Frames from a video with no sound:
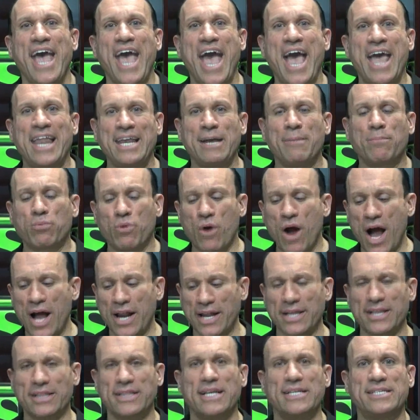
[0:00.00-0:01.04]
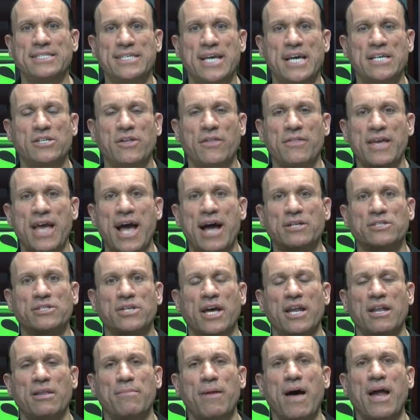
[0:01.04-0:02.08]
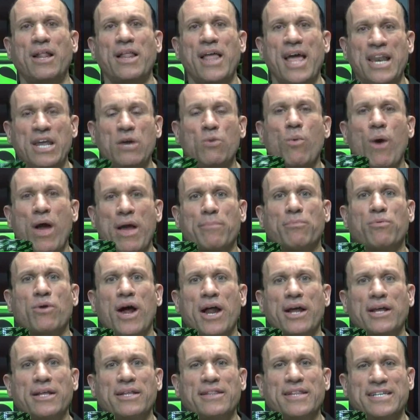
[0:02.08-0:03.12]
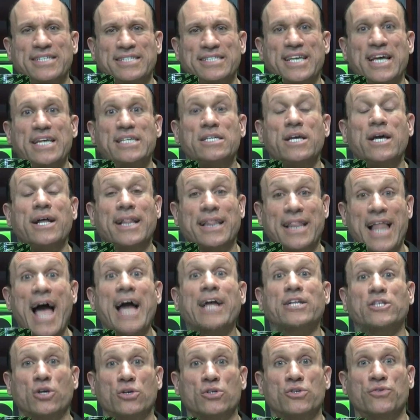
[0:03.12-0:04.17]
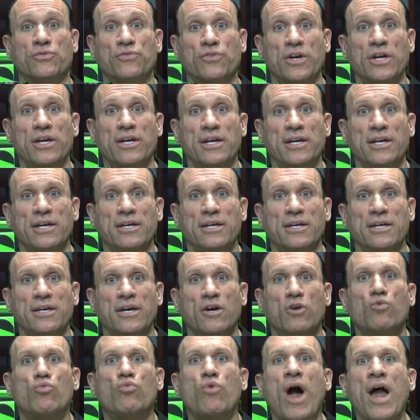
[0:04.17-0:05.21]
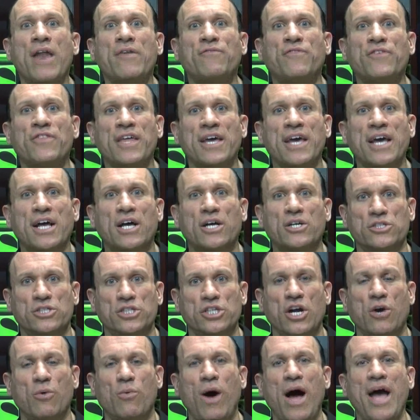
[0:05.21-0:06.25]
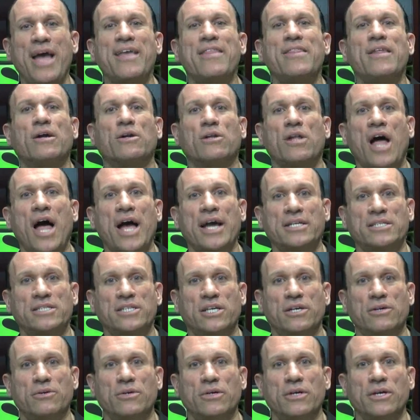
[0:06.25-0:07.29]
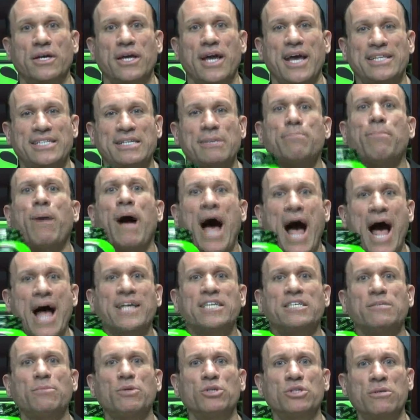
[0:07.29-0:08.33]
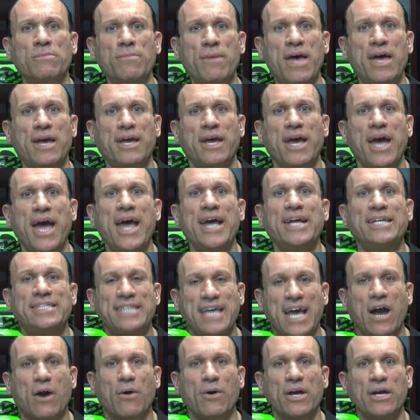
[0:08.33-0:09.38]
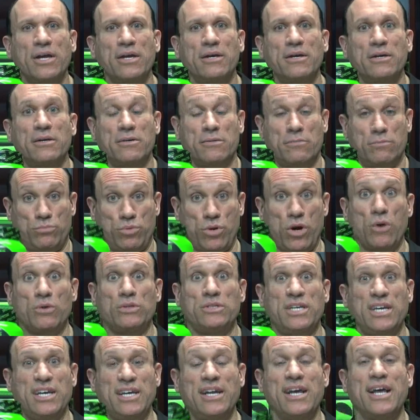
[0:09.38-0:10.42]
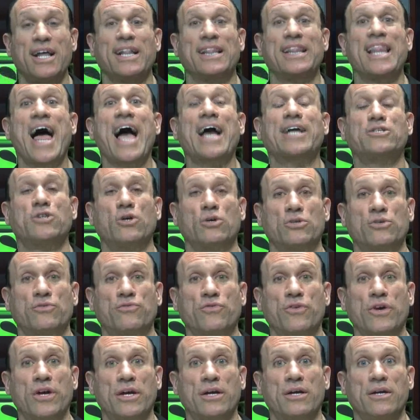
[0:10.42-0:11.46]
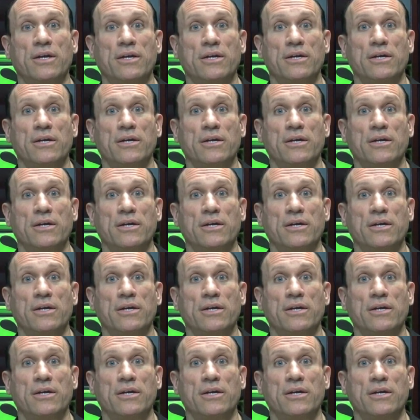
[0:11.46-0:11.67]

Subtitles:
Any product that says on the outside of the bottle, any whey product that says lactose free, run for the hills. You know why? They're lying to you. It's impossible to make a dairy protein lactose free.